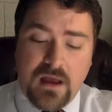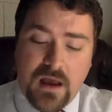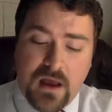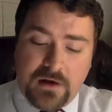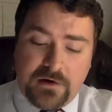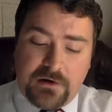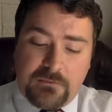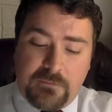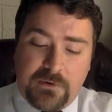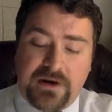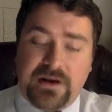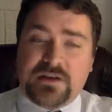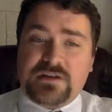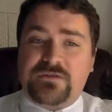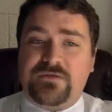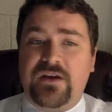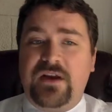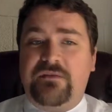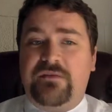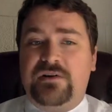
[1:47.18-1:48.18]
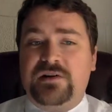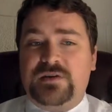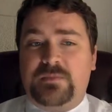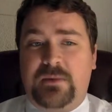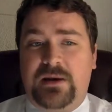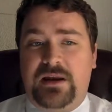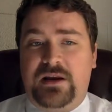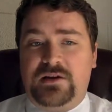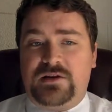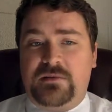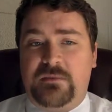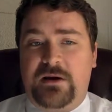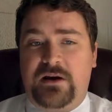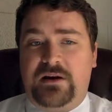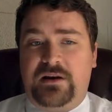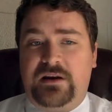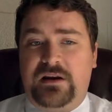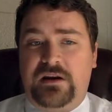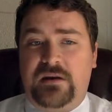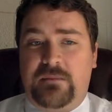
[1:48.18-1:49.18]
Under British favor
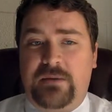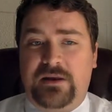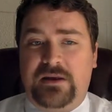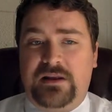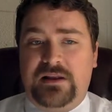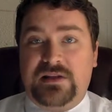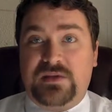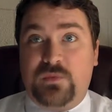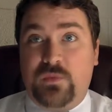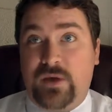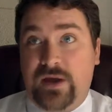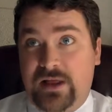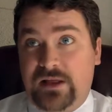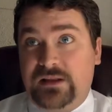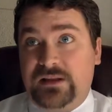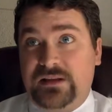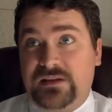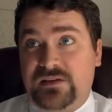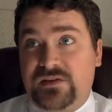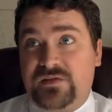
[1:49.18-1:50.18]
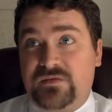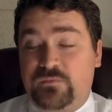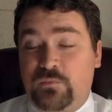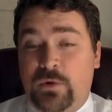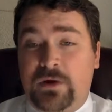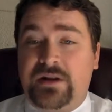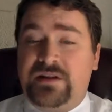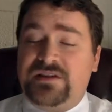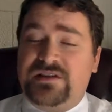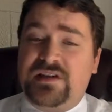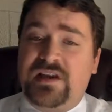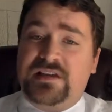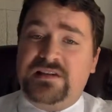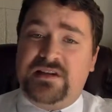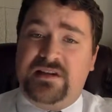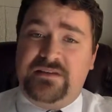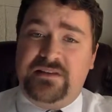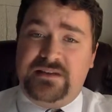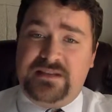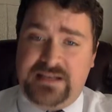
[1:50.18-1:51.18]
Spanish-American independence. Well, it's what it says
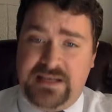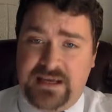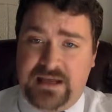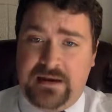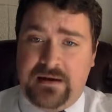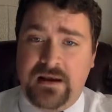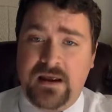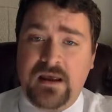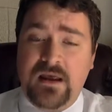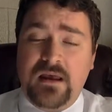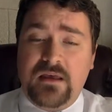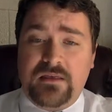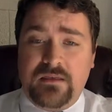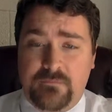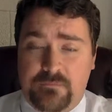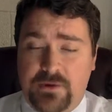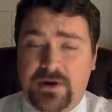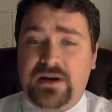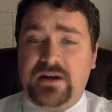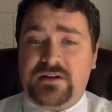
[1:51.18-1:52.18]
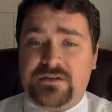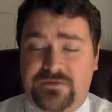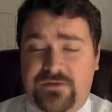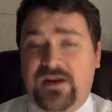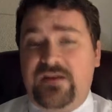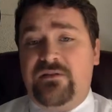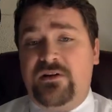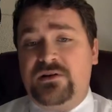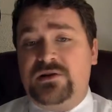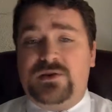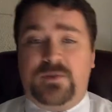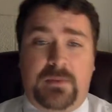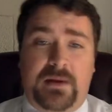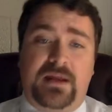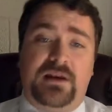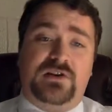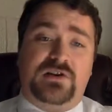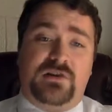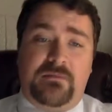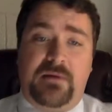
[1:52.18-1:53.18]
on the tin. The British favor
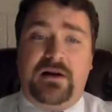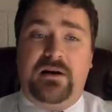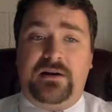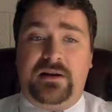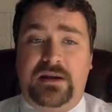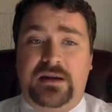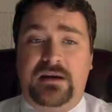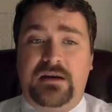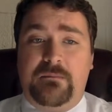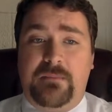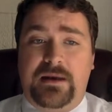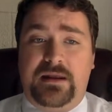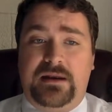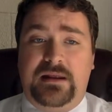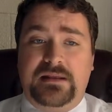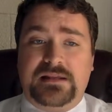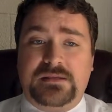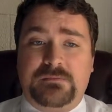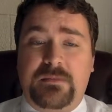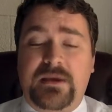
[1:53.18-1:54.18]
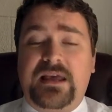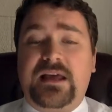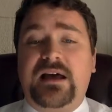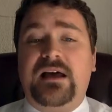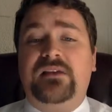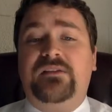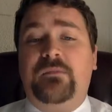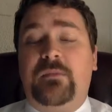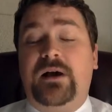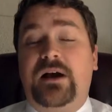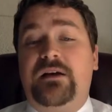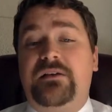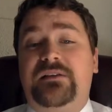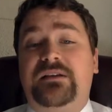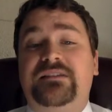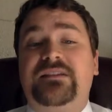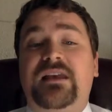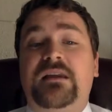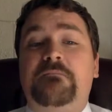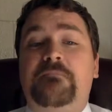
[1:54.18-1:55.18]
Spanish-American independence because, among other
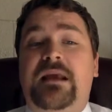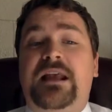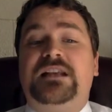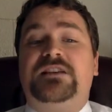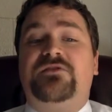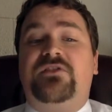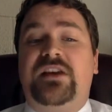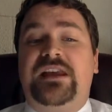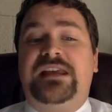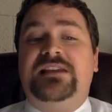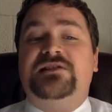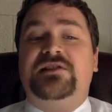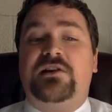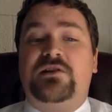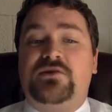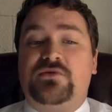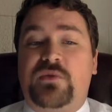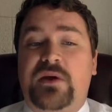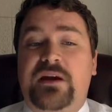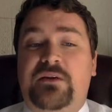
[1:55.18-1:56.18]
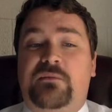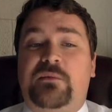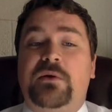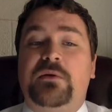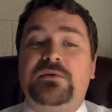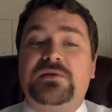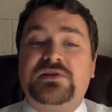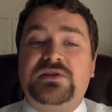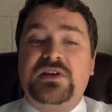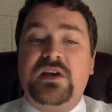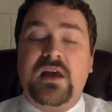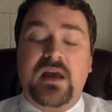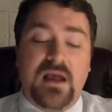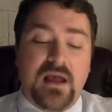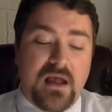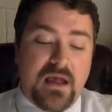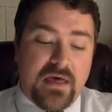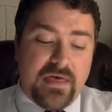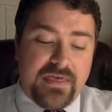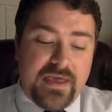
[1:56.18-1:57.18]
things, it makes for easier trade routes.
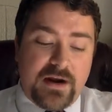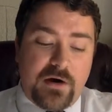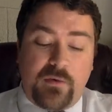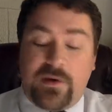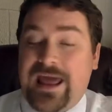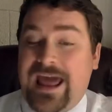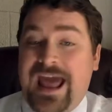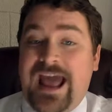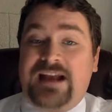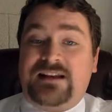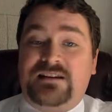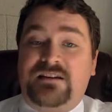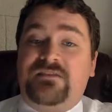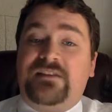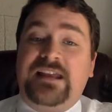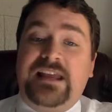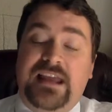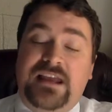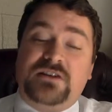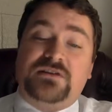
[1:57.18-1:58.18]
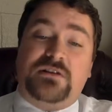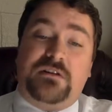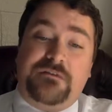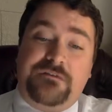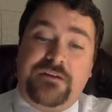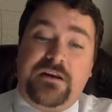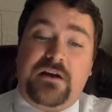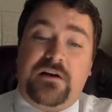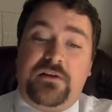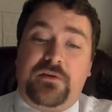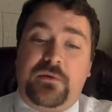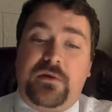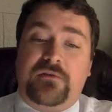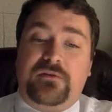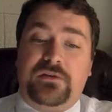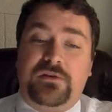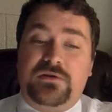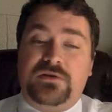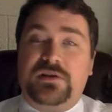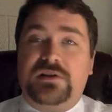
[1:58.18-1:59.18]
They don't actively interfere in the
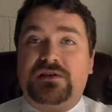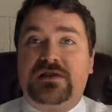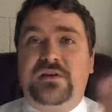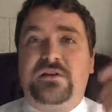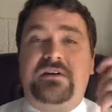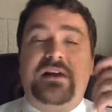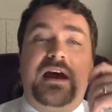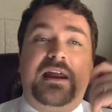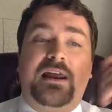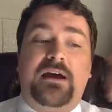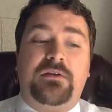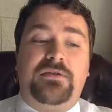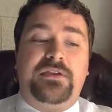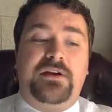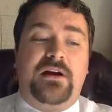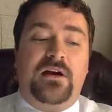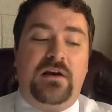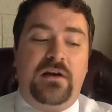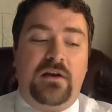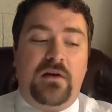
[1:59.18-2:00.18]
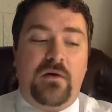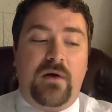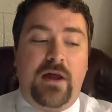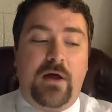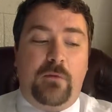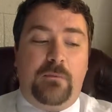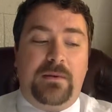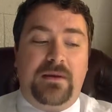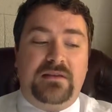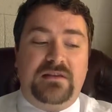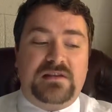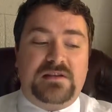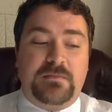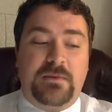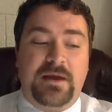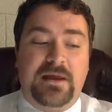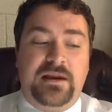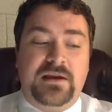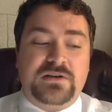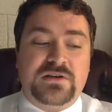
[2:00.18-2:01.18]
revolution, so they're not out there, helping the
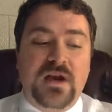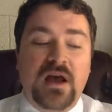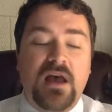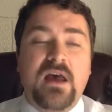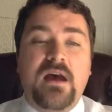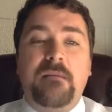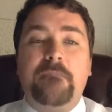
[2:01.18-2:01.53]
Spanish.